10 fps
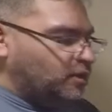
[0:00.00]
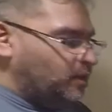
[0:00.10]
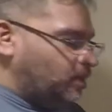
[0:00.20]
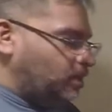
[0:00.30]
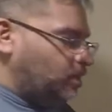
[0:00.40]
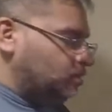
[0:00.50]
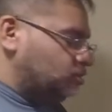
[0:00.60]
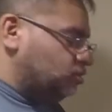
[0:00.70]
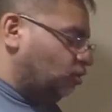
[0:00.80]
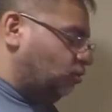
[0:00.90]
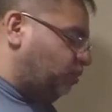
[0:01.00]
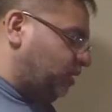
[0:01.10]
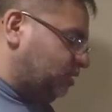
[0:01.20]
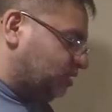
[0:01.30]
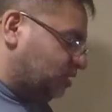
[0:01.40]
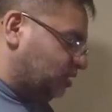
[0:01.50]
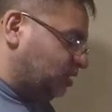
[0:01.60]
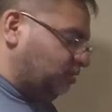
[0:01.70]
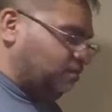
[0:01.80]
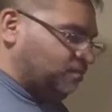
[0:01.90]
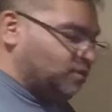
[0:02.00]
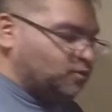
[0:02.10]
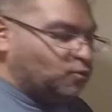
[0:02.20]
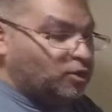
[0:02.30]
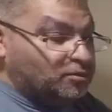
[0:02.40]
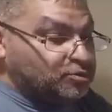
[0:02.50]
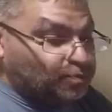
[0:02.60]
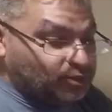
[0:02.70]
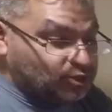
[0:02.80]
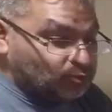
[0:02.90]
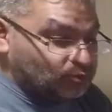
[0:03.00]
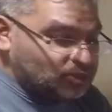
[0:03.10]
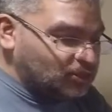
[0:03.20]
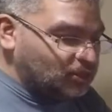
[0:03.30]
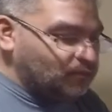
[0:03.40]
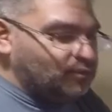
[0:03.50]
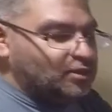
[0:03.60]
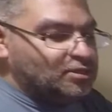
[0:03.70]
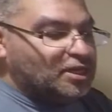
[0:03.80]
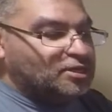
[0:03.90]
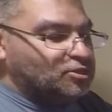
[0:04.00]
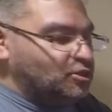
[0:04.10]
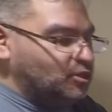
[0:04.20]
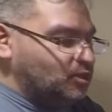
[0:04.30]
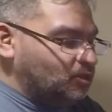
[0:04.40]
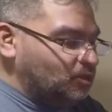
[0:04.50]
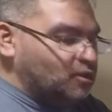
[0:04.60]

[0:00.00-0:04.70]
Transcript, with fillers: And so basically what I'm supposed to receive is actually